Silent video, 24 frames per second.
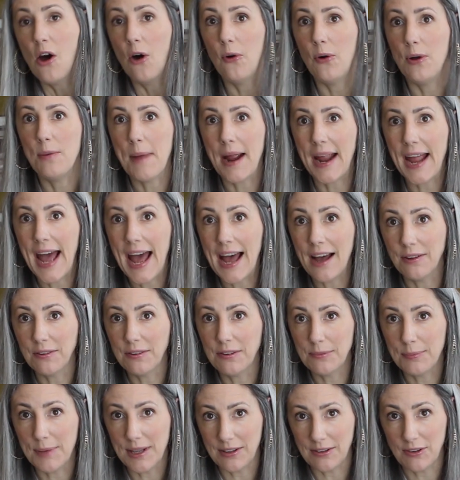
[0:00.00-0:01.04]
Oh, and my
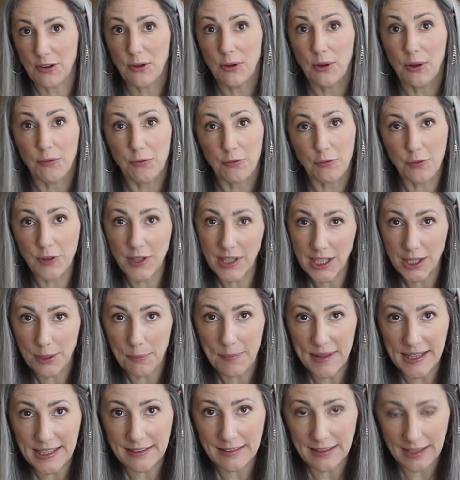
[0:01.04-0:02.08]
house smells freaking
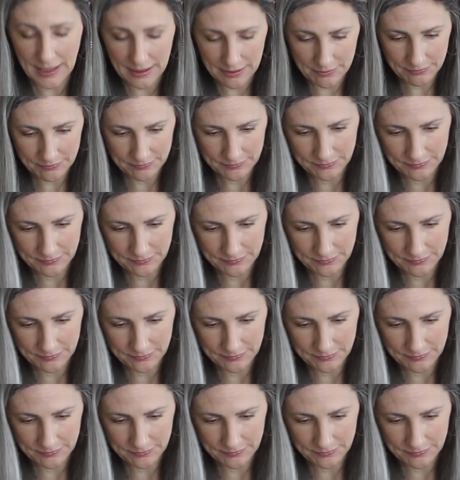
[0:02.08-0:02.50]
amazing.